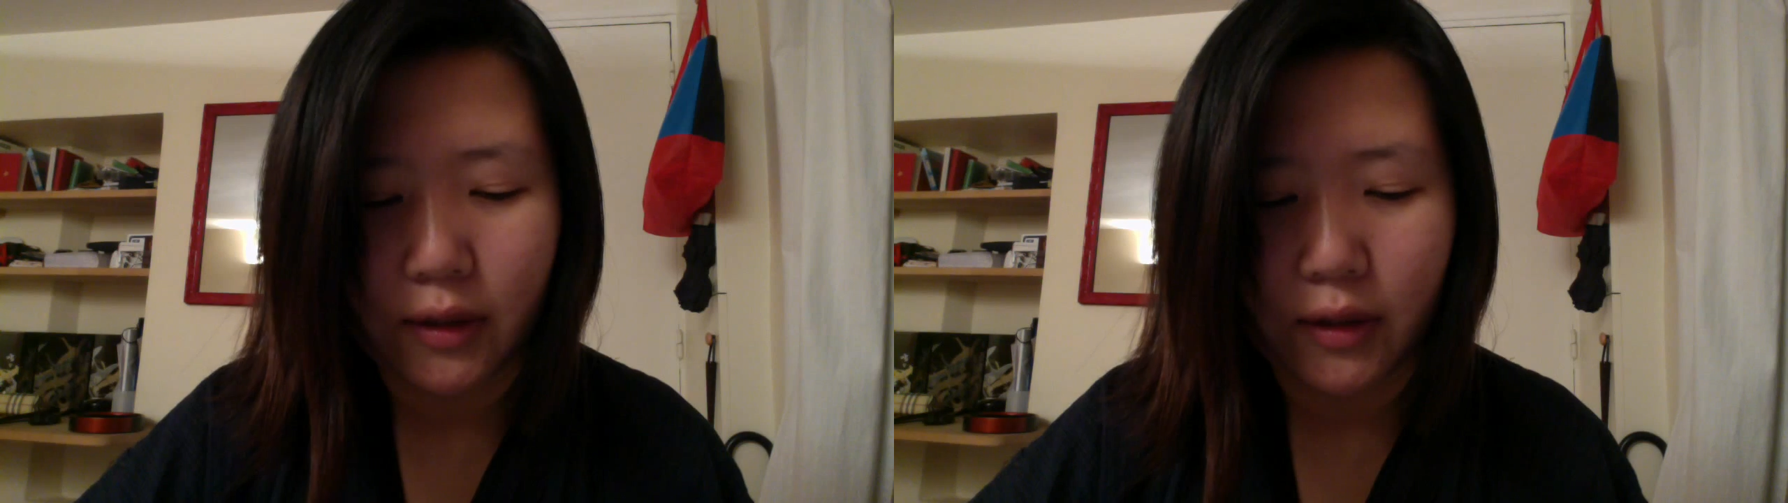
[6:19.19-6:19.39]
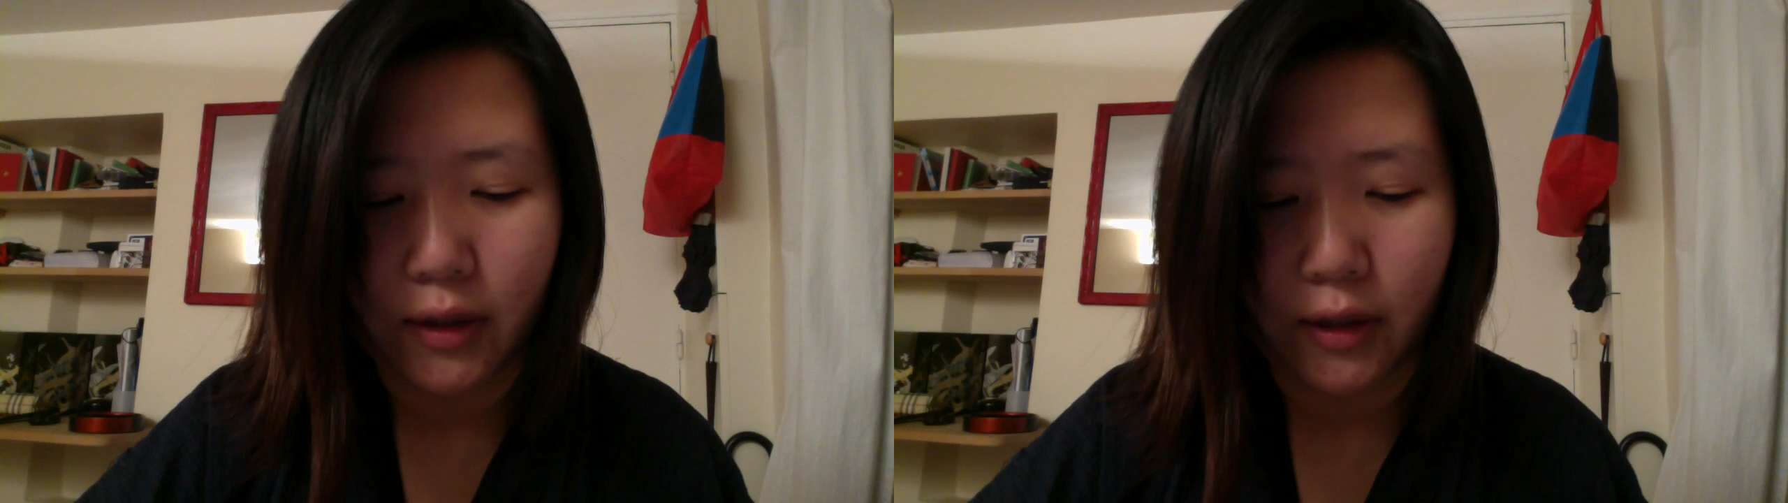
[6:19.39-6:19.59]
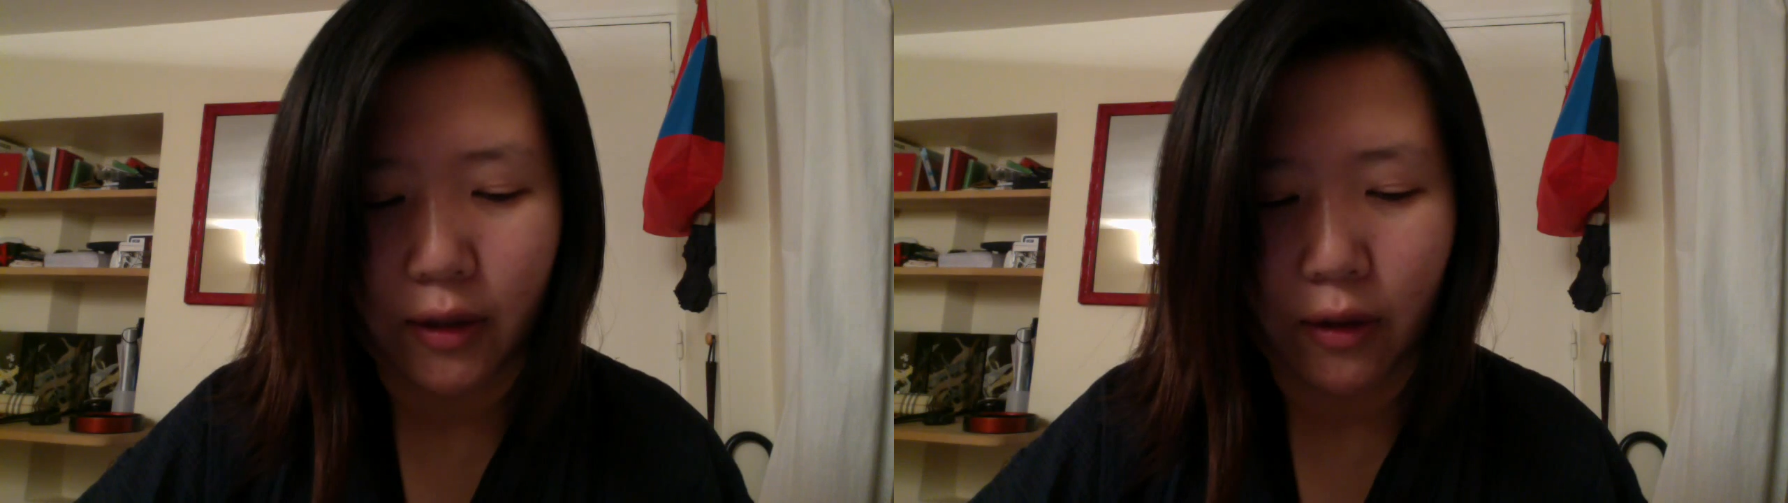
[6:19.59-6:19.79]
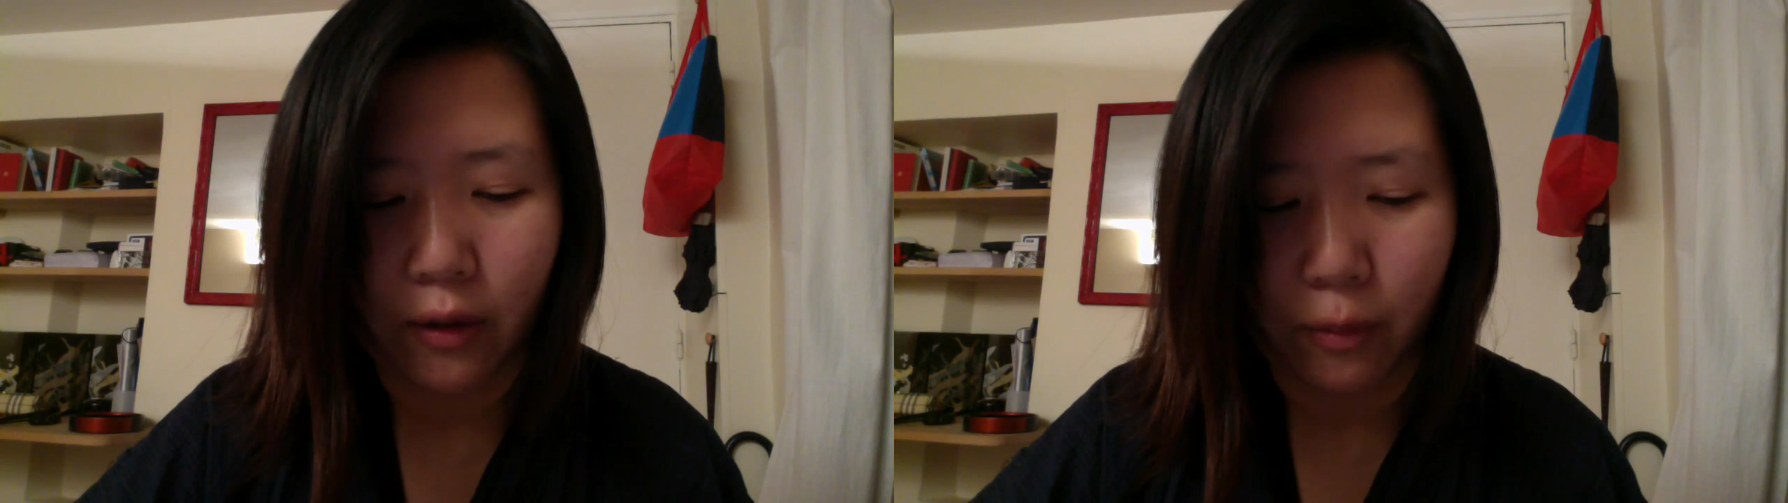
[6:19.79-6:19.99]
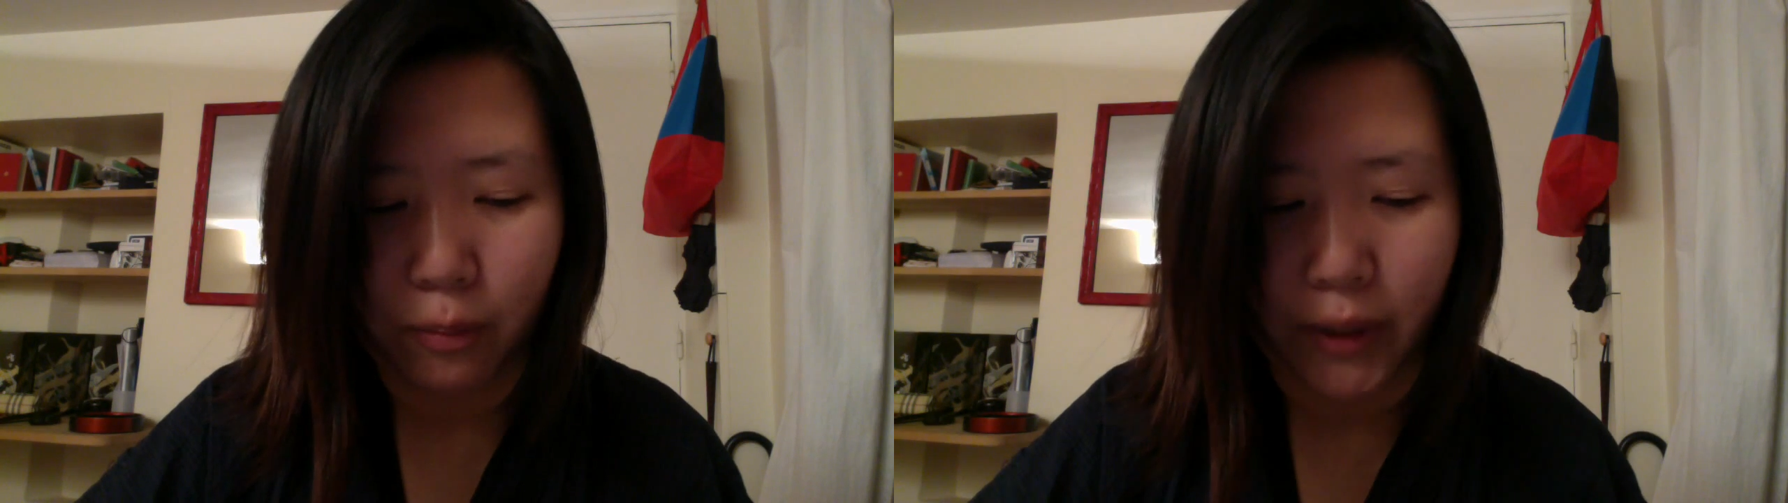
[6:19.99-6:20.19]
their
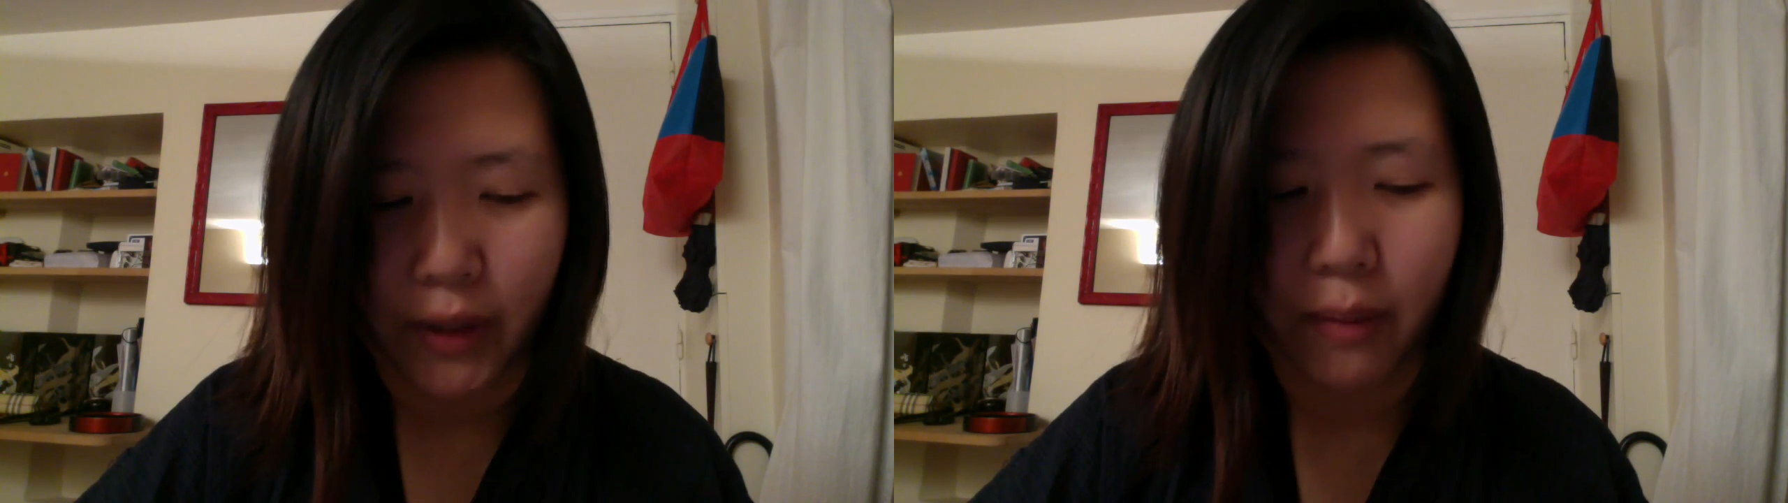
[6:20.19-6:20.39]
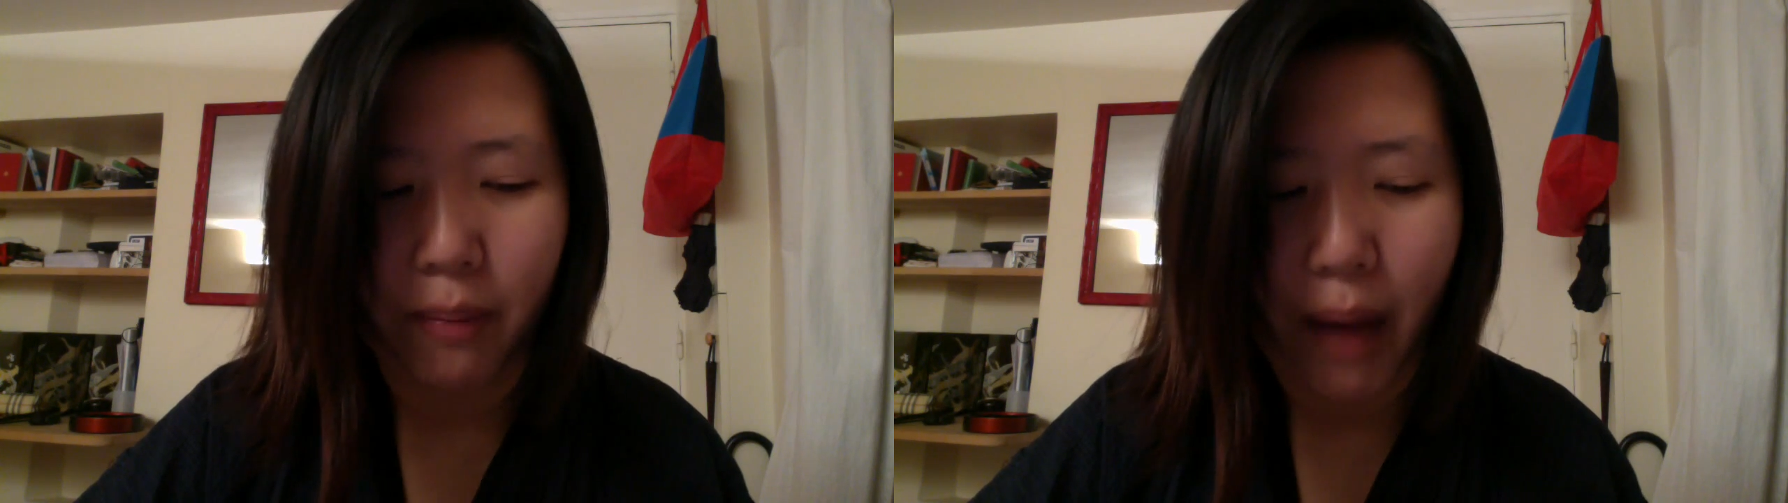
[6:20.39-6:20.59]
own breathing